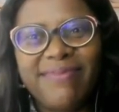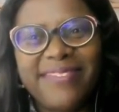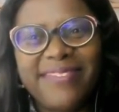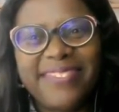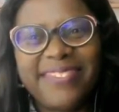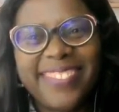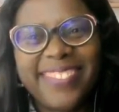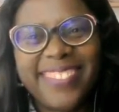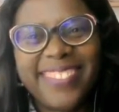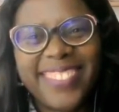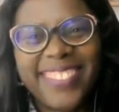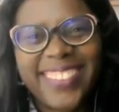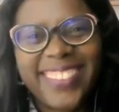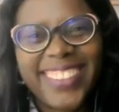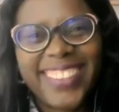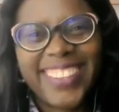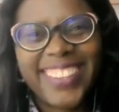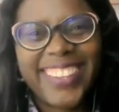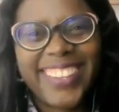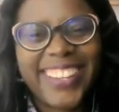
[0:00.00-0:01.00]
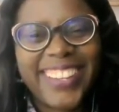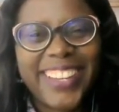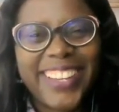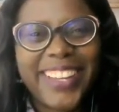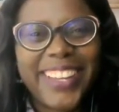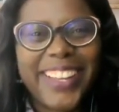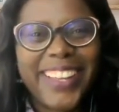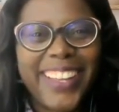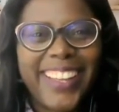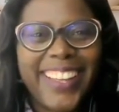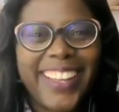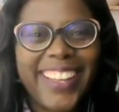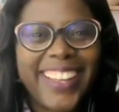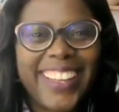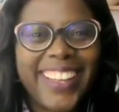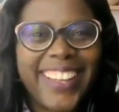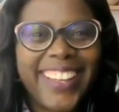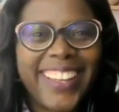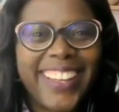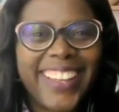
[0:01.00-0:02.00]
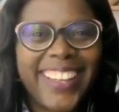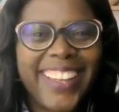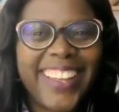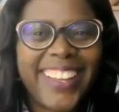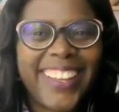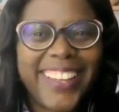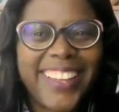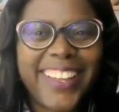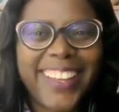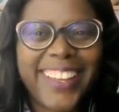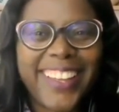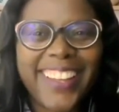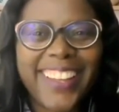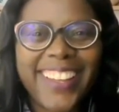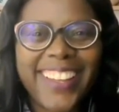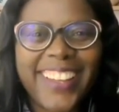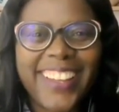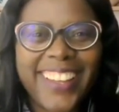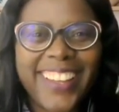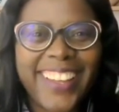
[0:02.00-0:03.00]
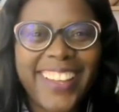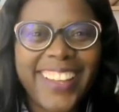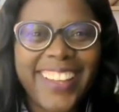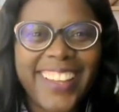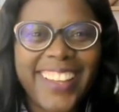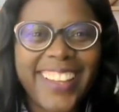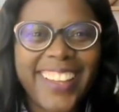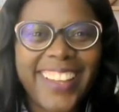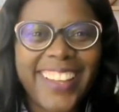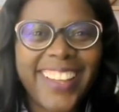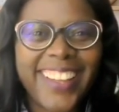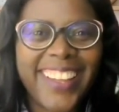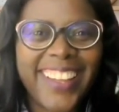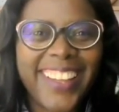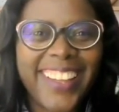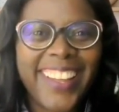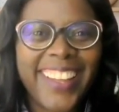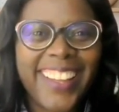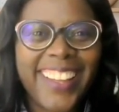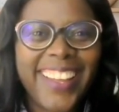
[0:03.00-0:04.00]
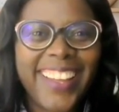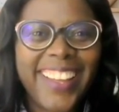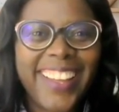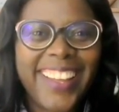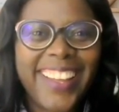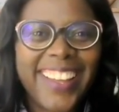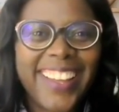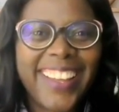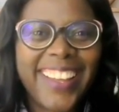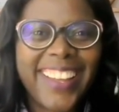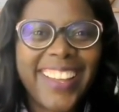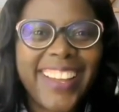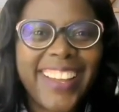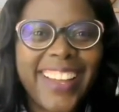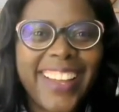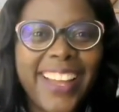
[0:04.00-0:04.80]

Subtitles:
[no speech]